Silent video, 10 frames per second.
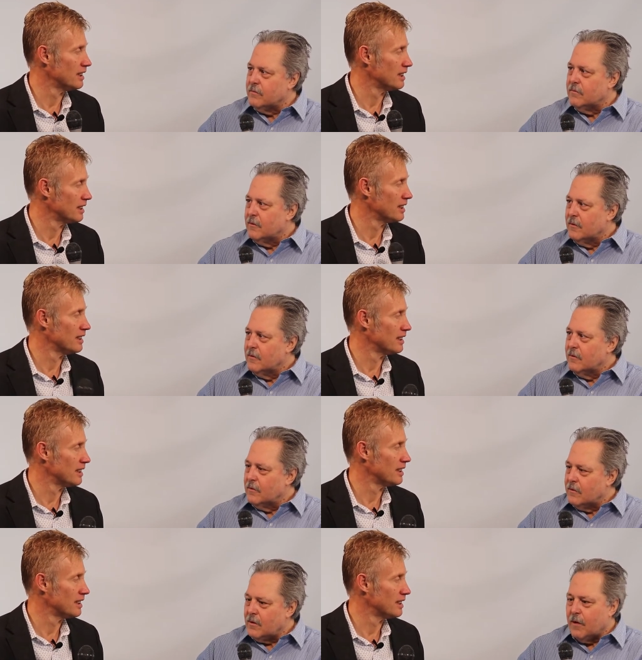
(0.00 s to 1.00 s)
Speaker 1: and
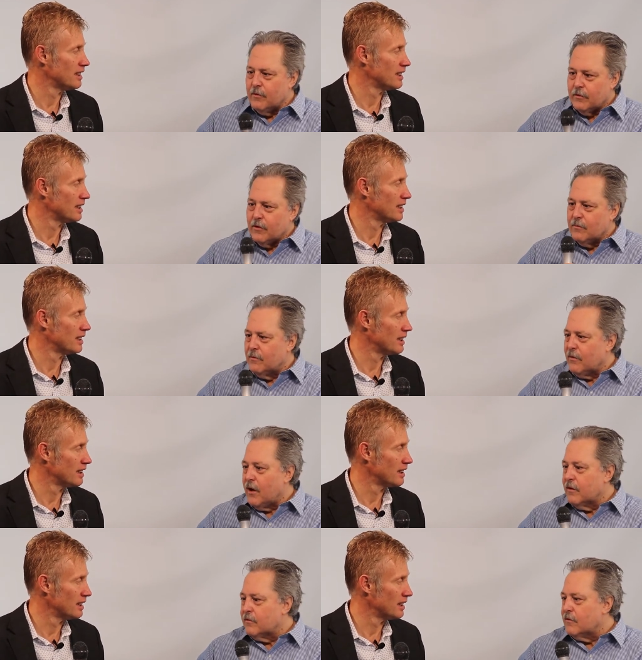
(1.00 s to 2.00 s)
Uh, obviously give
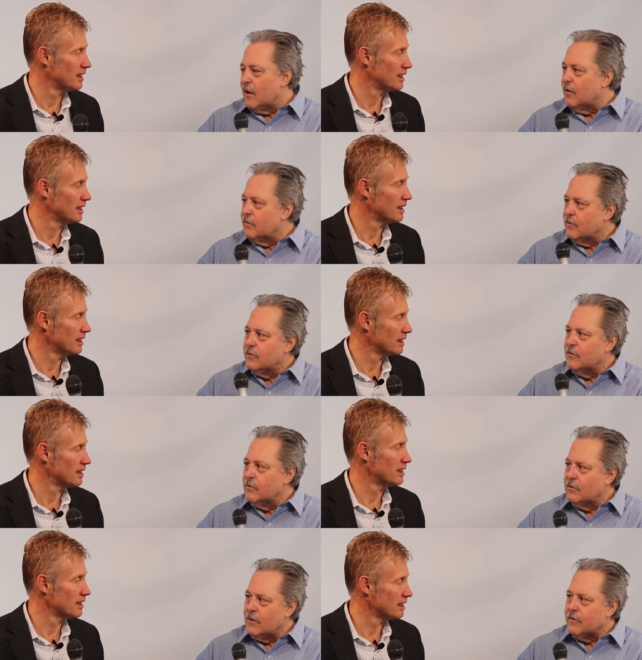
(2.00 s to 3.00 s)
advice and counsel to
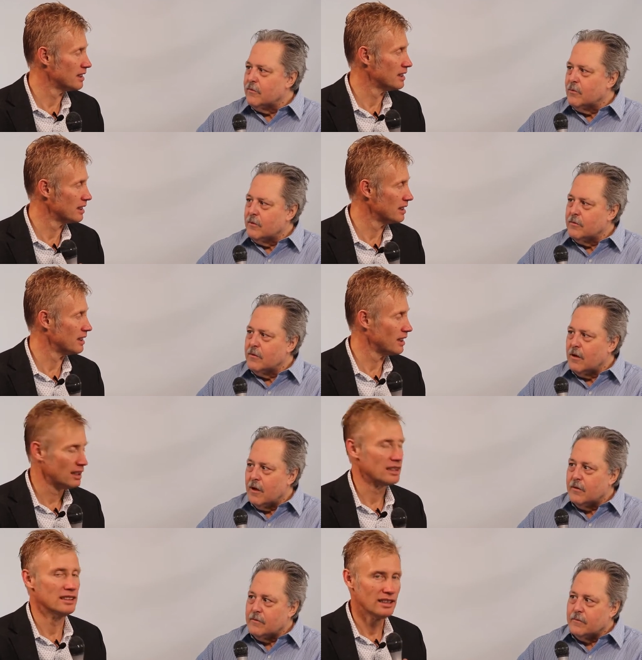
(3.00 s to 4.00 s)
customers and
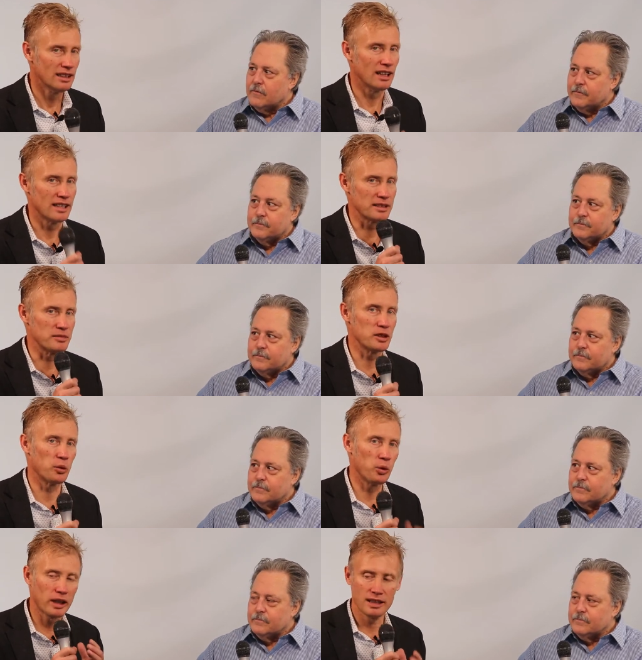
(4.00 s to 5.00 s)
clients.
Speaker 2: Awesome. So
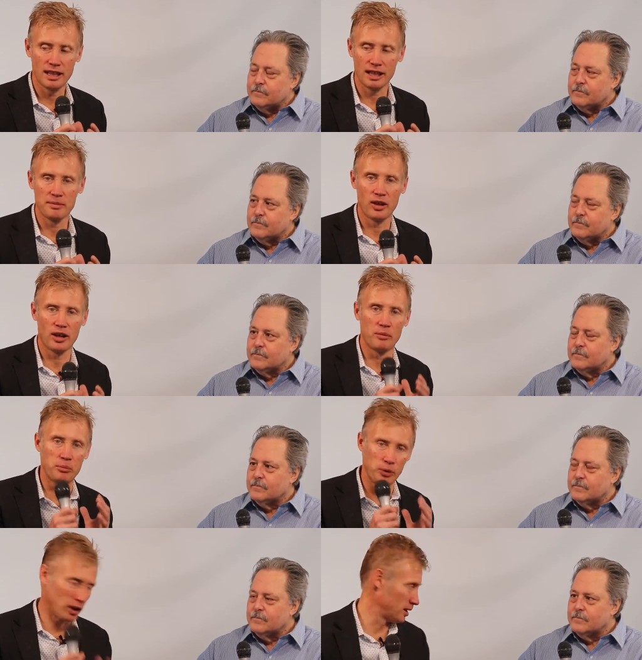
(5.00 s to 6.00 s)
we're going to talk about
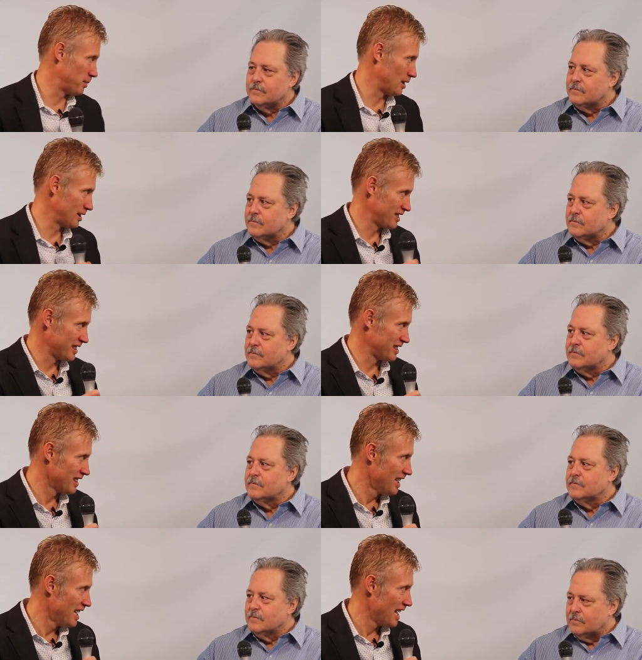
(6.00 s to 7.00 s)
umbrella policies
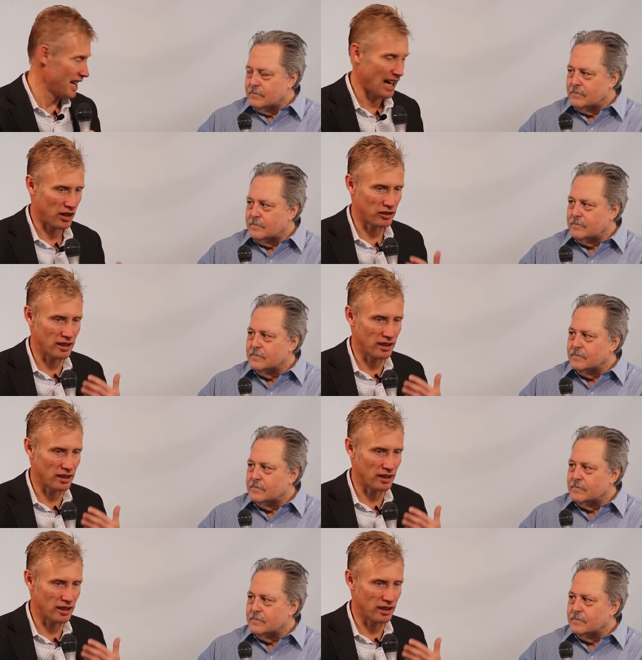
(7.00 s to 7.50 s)
and how do